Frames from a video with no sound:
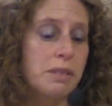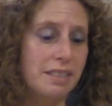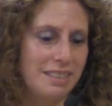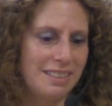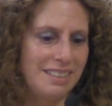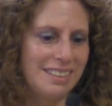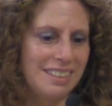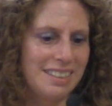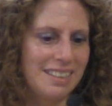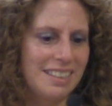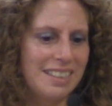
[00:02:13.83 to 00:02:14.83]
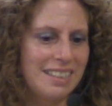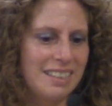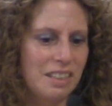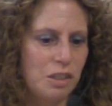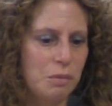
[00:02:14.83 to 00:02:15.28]
me,
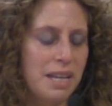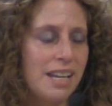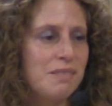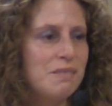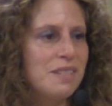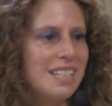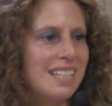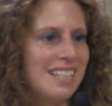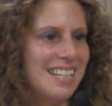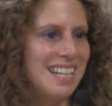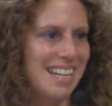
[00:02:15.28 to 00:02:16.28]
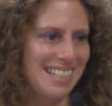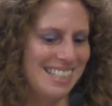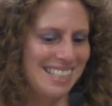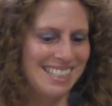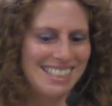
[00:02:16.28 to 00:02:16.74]
we hadn't visited
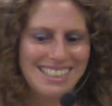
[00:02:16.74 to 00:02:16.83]
yet.